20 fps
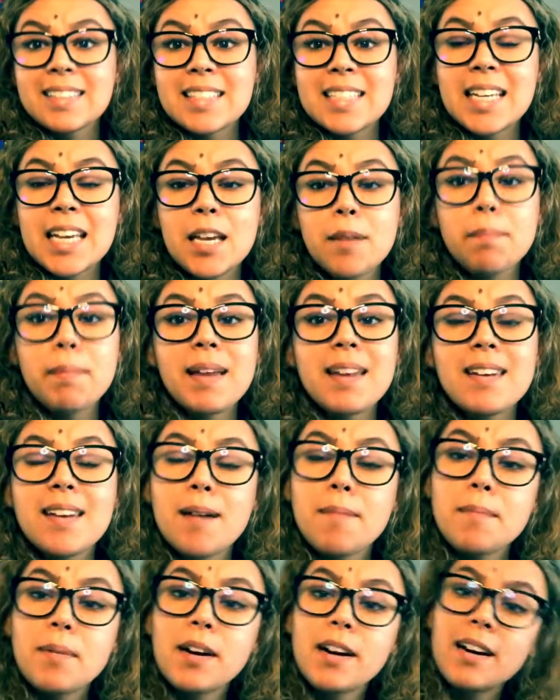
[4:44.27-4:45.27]
Tip
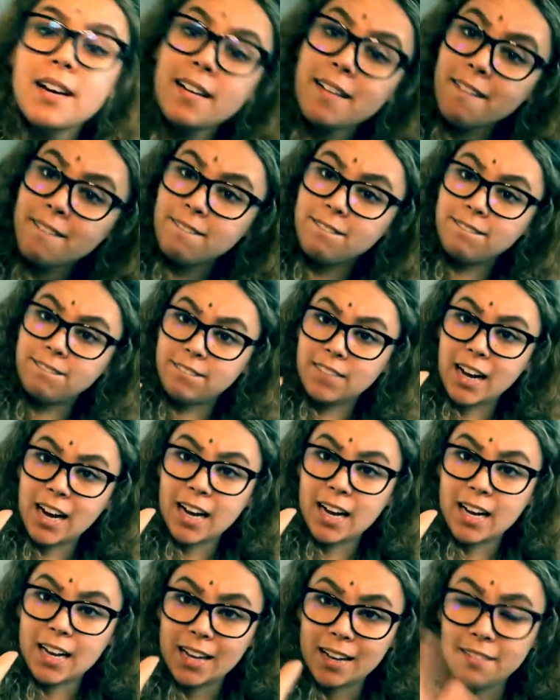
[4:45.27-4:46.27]
number
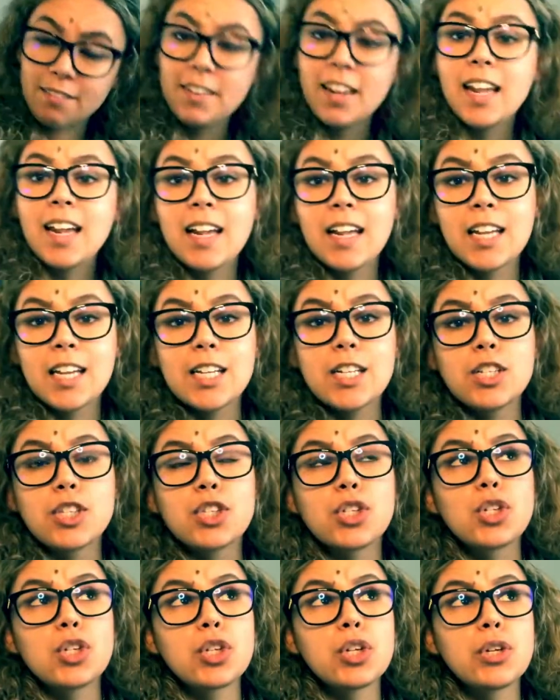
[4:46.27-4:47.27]
five
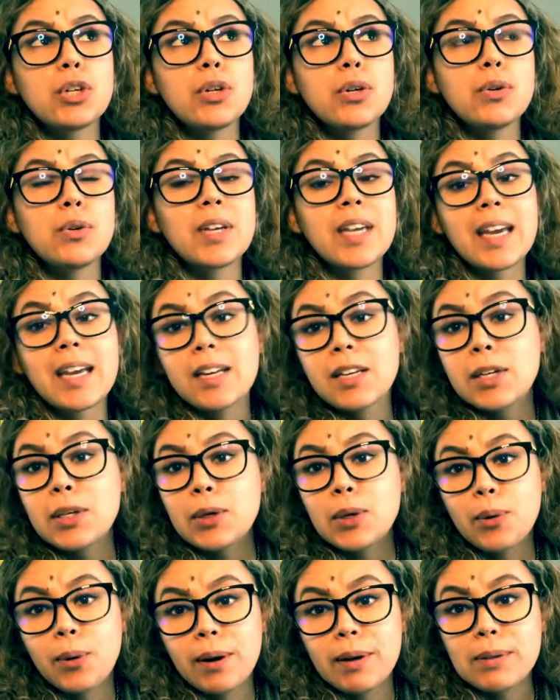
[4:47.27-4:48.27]
is to get new
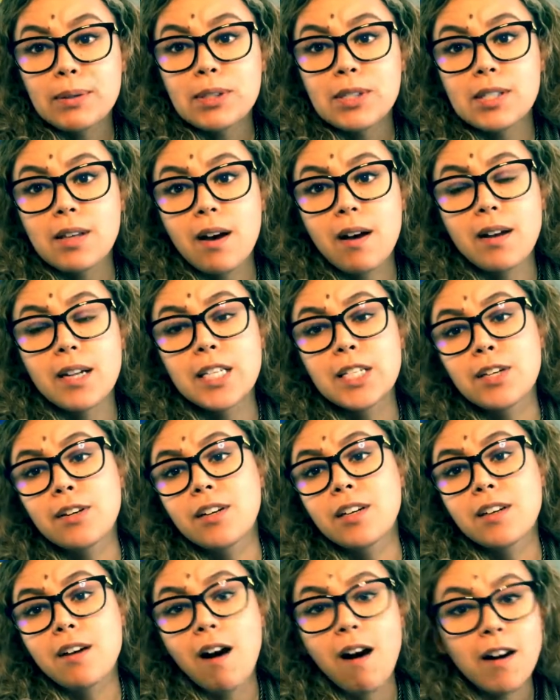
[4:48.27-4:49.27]
quotes on your
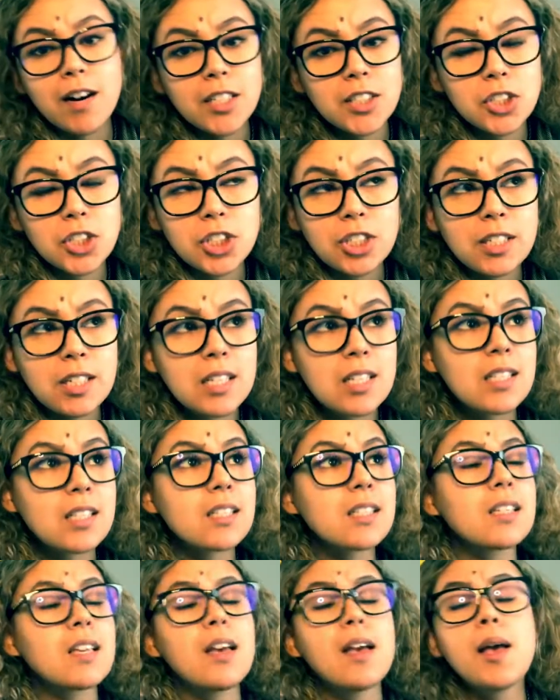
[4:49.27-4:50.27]
car insurance,
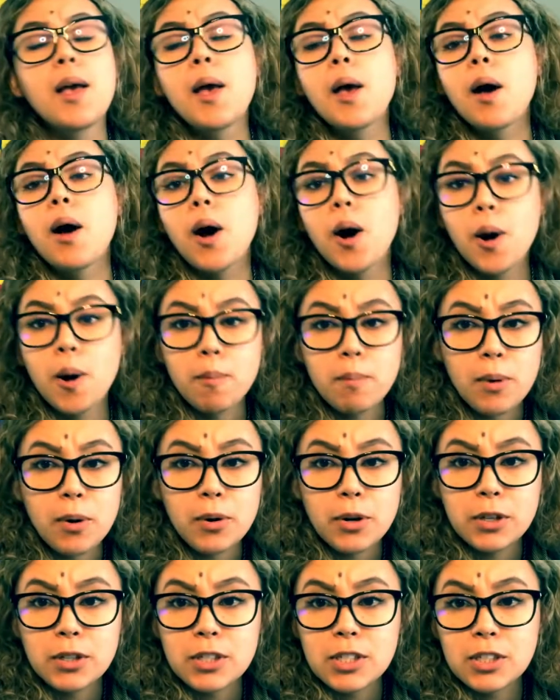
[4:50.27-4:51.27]

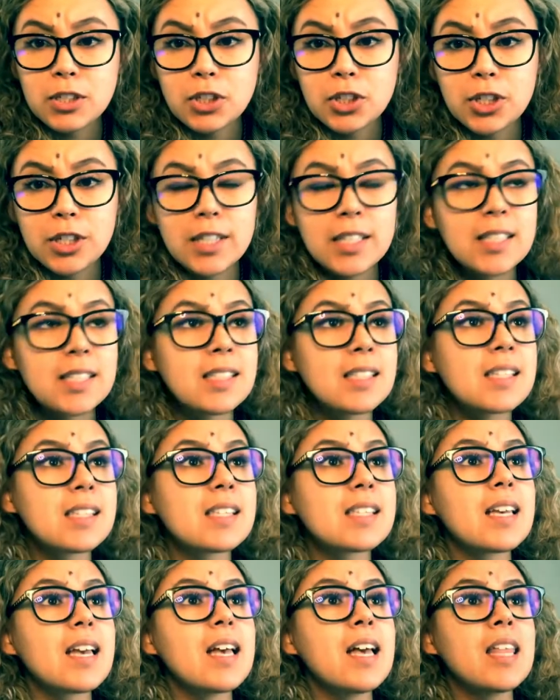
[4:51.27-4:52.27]
homeowner's insurance.
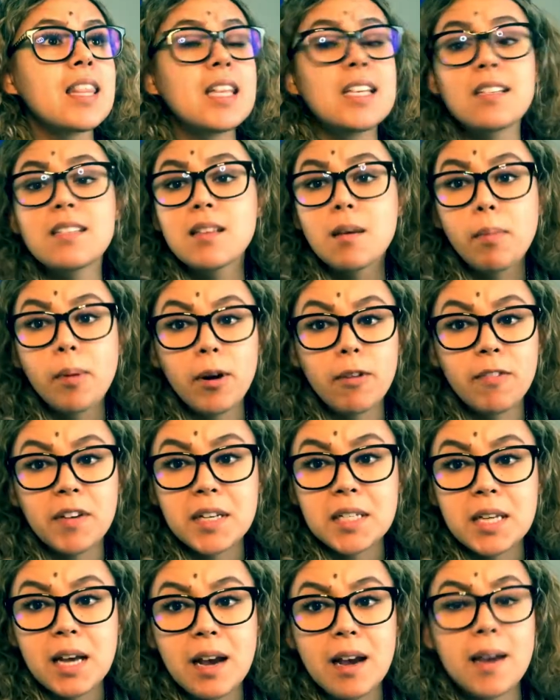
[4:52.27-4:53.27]
This is a
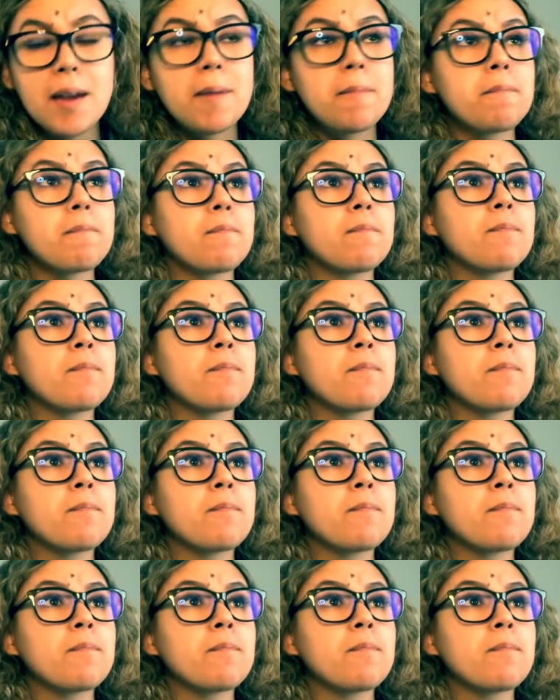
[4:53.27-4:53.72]
perfect time.